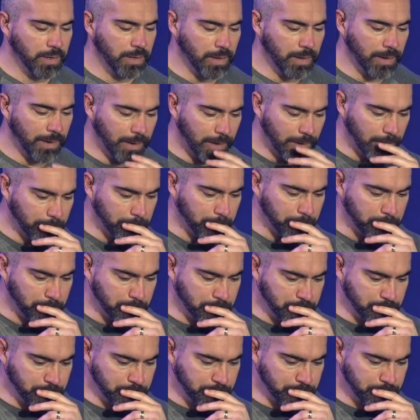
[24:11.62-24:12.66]
Um,
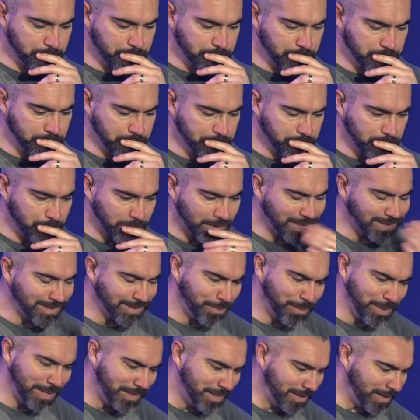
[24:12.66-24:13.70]
because, I
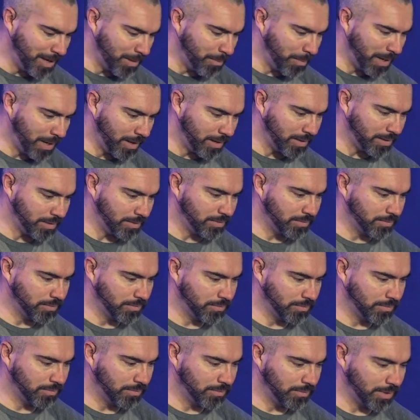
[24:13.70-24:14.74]
mean, think about it.
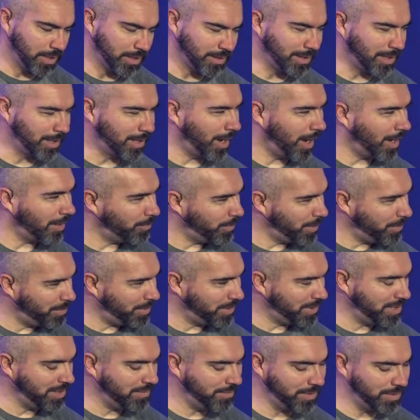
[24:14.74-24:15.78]
Like the God we
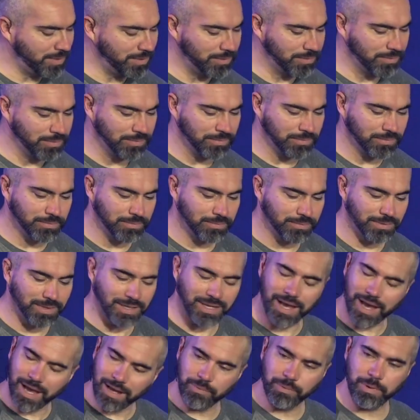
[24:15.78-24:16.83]
believe in, the
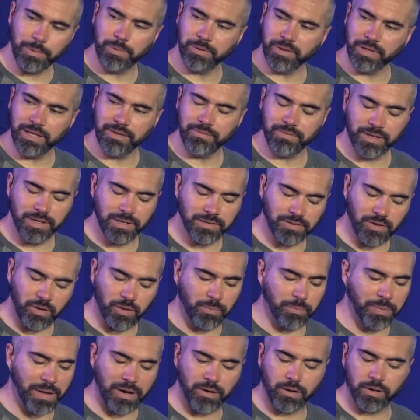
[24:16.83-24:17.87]
God we believe in is all
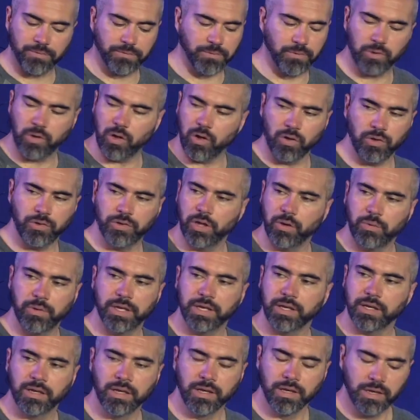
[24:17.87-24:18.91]
powerful, all
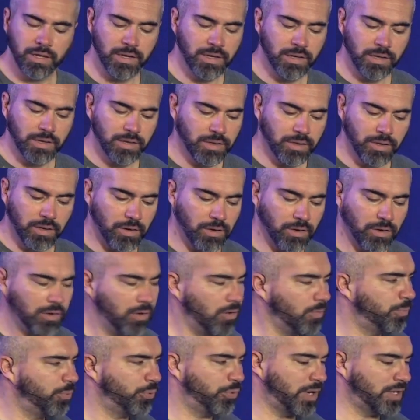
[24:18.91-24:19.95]
knowing, all
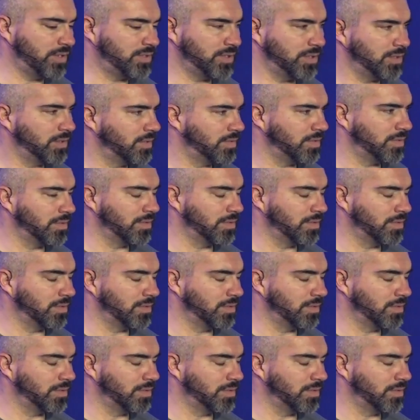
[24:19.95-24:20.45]
present.